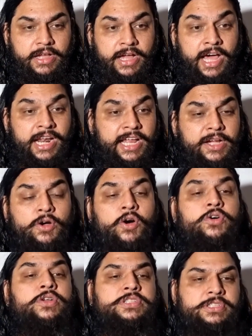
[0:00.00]
are like
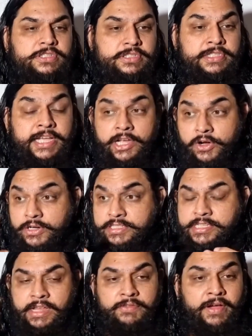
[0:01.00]
cockroaches. They cannot
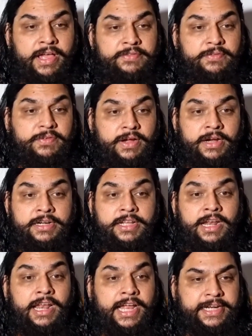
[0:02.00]
survive
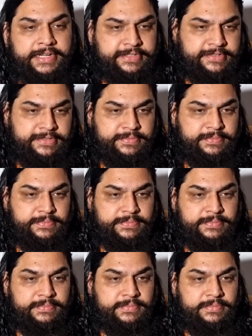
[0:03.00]
under light.
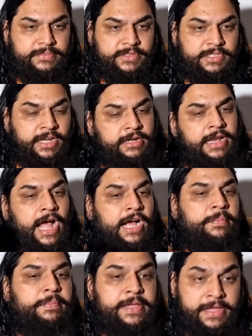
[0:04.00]
They are
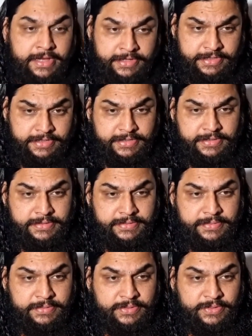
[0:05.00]
dark beings.
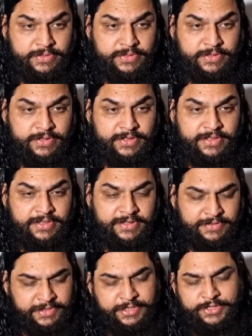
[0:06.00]

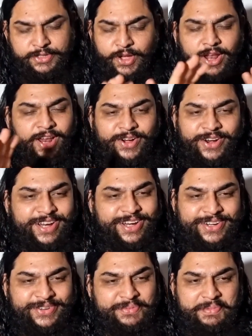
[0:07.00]
This is all
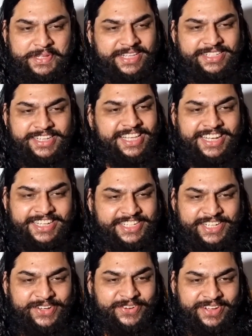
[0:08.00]
according to Patanjali
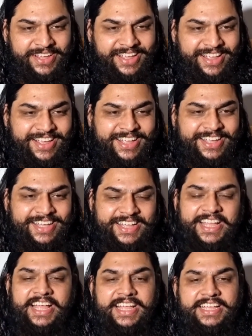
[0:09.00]
Rishi, okay?
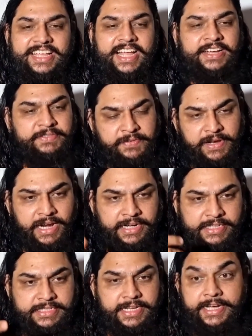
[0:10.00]
And we will
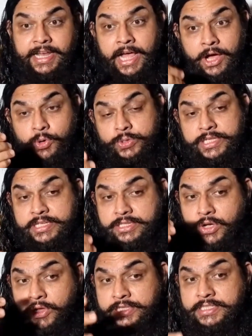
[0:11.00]
understand how these
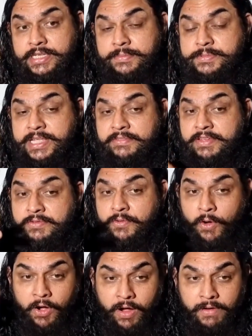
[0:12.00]
concepts have
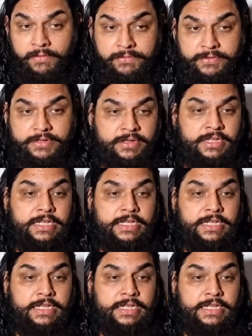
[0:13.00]
evolved